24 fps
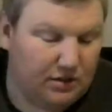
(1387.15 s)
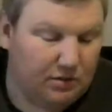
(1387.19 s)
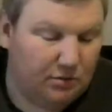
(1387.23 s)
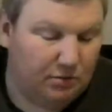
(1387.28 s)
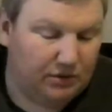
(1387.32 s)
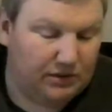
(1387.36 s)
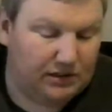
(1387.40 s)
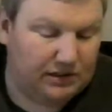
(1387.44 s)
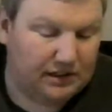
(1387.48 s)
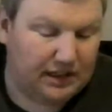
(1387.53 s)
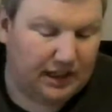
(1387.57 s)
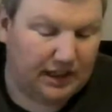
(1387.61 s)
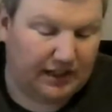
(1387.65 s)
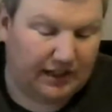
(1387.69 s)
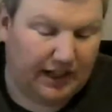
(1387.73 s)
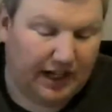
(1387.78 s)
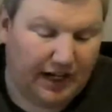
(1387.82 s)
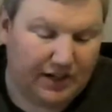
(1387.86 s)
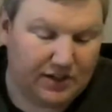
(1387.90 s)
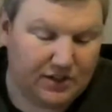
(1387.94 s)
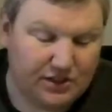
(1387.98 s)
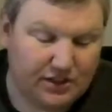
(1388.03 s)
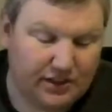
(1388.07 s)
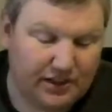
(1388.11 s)
With Seth
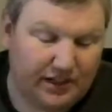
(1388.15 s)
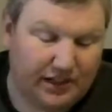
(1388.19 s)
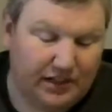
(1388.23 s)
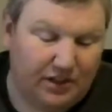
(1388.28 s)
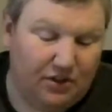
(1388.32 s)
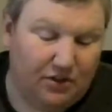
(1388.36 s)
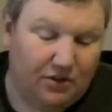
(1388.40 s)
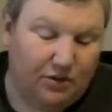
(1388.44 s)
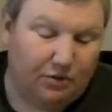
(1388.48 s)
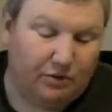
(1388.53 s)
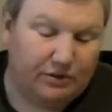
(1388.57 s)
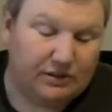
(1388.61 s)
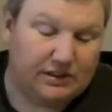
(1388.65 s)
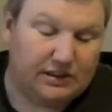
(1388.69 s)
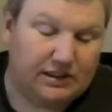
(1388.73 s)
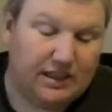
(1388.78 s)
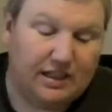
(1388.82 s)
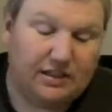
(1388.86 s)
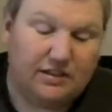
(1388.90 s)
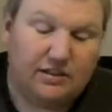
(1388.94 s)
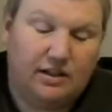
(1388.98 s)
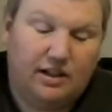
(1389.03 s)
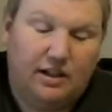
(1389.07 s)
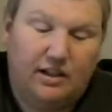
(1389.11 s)
cashing in and doing what
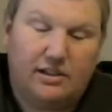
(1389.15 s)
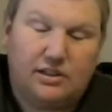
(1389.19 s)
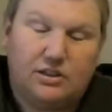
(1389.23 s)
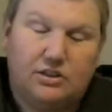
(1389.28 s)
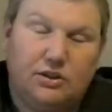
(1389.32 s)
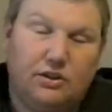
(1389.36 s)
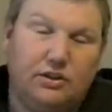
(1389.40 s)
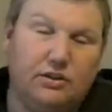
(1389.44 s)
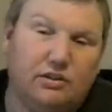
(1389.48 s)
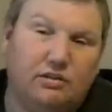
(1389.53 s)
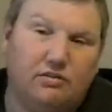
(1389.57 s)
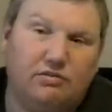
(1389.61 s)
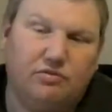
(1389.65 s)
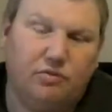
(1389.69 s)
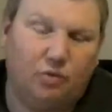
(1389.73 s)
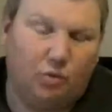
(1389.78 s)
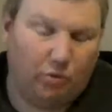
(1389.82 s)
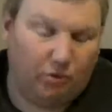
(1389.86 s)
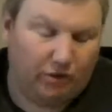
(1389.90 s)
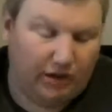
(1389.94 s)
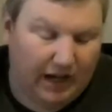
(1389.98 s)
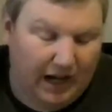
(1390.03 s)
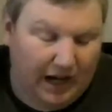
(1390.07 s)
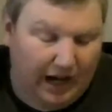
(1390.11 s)
Seth does. Took it to
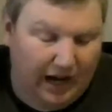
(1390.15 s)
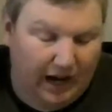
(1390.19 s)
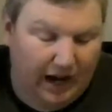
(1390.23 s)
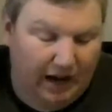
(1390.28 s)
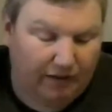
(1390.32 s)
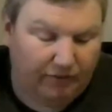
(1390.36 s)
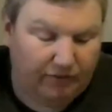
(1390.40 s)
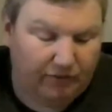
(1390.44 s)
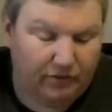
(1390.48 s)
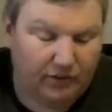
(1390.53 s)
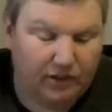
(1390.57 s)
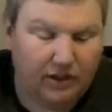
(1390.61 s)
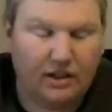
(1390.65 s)
4.5.